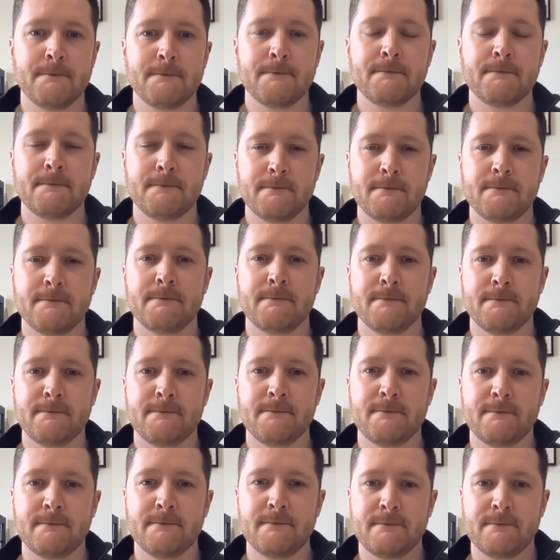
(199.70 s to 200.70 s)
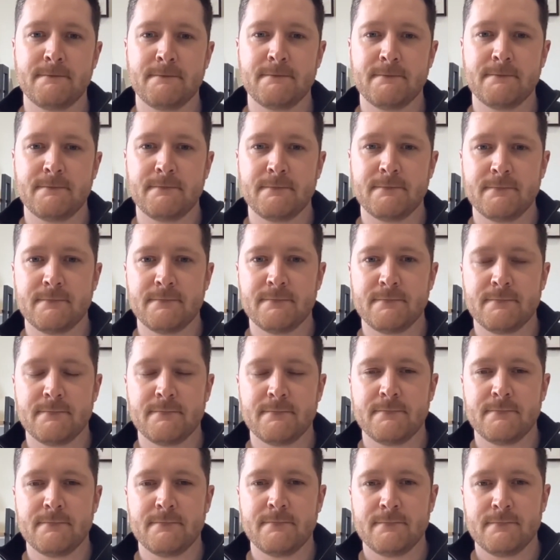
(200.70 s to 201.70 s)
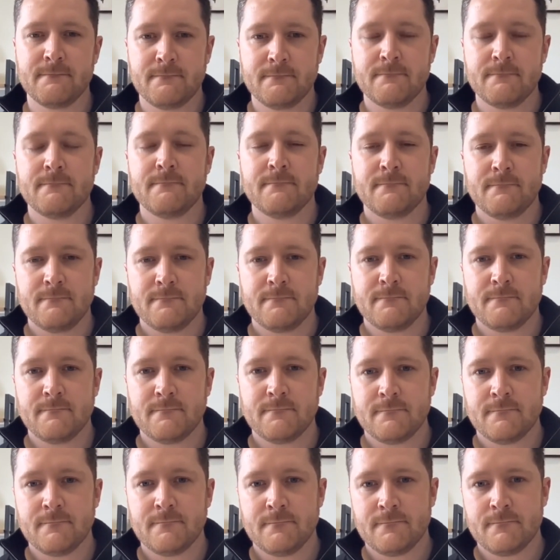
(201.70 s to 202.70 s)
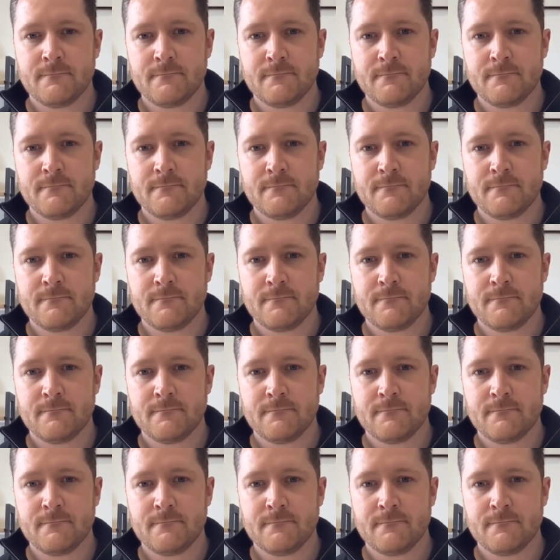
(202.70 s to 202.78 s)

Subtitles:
(not speaking)